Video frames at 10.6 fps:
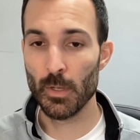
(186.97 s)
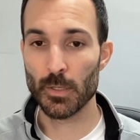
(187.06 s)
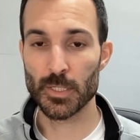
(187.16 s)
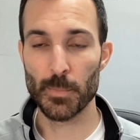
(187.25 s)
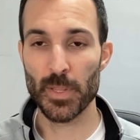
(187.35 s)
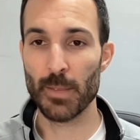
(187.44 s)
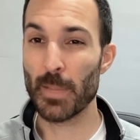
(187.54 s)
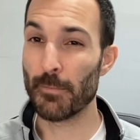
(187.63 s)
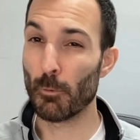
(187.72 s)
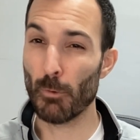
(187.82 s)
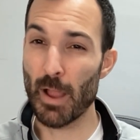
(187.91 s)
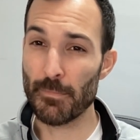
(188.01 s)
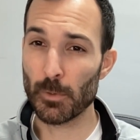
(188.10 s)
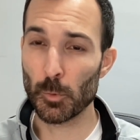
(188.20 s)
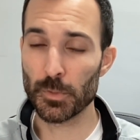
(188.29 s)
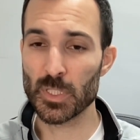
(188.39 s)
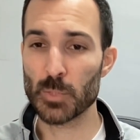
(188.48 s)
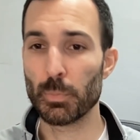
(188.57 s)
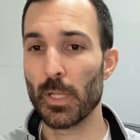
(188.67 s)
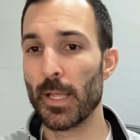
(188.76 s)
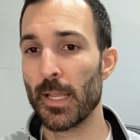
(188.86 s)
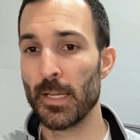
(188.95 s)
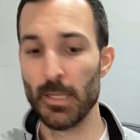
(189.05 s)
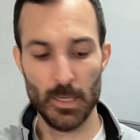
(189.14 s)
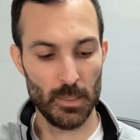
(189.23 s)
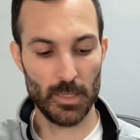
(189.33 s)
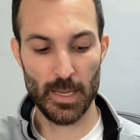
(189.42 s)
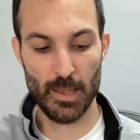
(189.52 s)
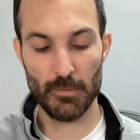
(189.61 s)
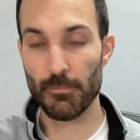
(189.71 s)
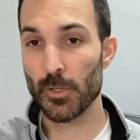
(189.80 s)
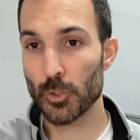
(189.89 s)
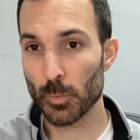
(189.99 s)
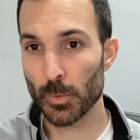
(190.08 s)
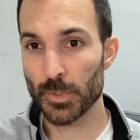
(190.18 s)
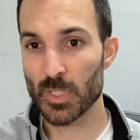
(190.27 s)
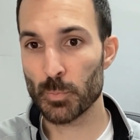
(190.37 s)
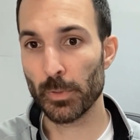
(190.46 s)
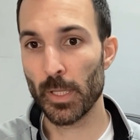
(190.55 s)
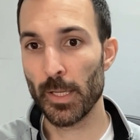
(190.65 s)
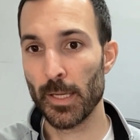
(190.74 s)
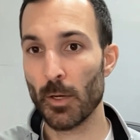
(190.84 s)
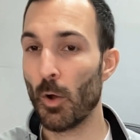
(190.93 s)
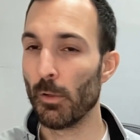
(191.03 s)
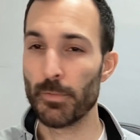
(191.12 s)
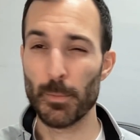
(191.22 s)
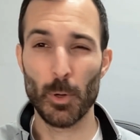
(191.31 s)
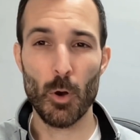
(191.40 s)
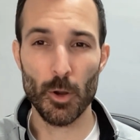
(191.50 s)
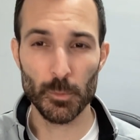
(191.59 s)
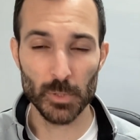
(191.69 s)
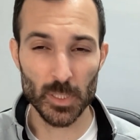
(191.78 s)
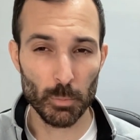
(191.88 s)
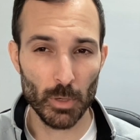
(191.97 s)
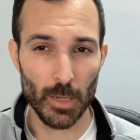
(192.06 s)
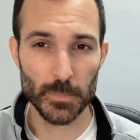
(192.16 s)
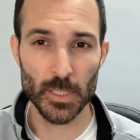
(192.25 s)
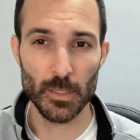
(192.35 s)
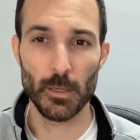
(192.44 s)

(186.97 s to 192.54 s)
Some of them have graphical display, they have visual display, all of them are audibly prompted.